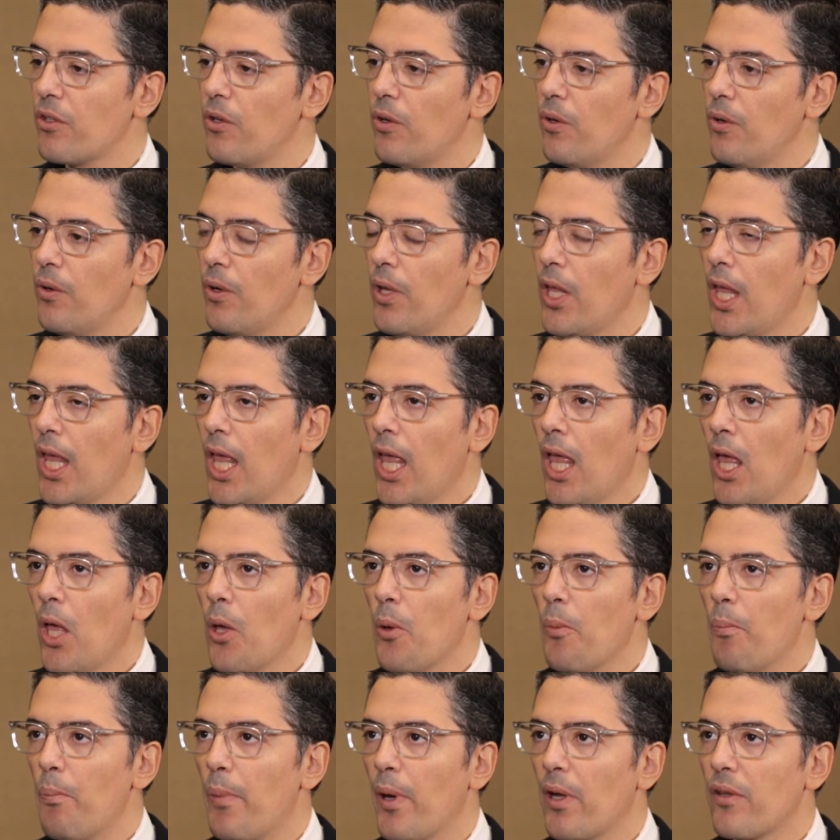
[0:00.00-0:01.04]
ago,
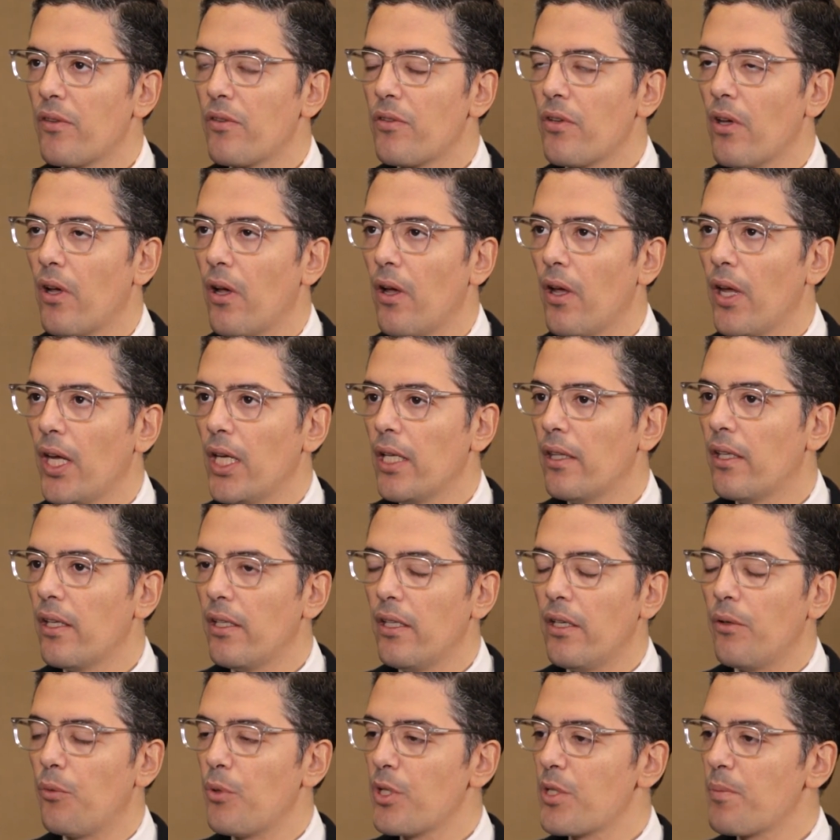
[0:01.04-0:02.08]
but it
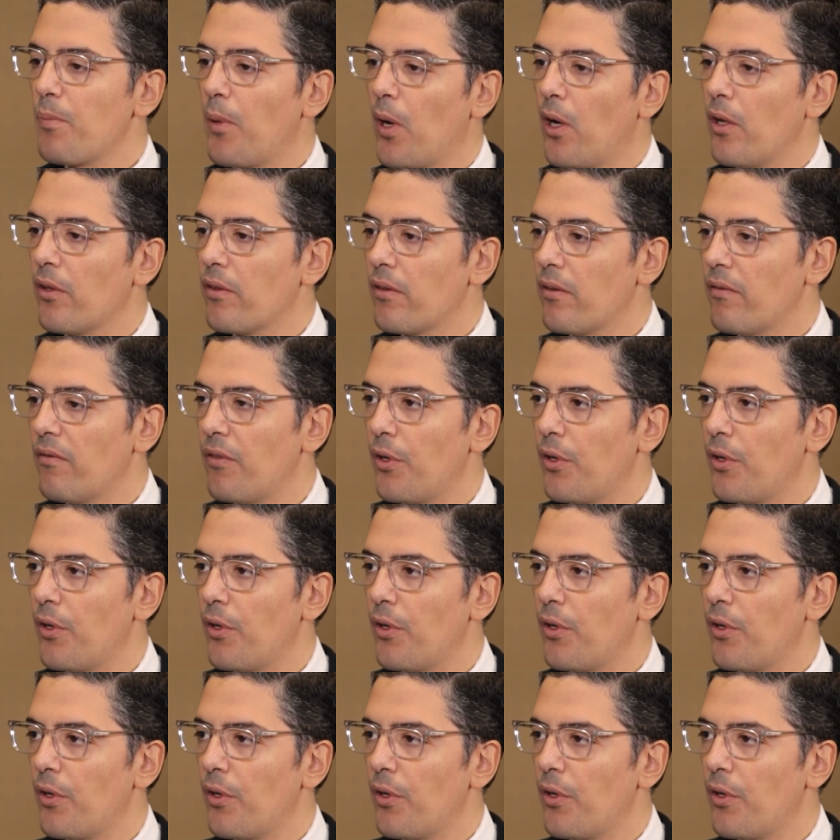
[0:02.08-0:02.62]
didn't respond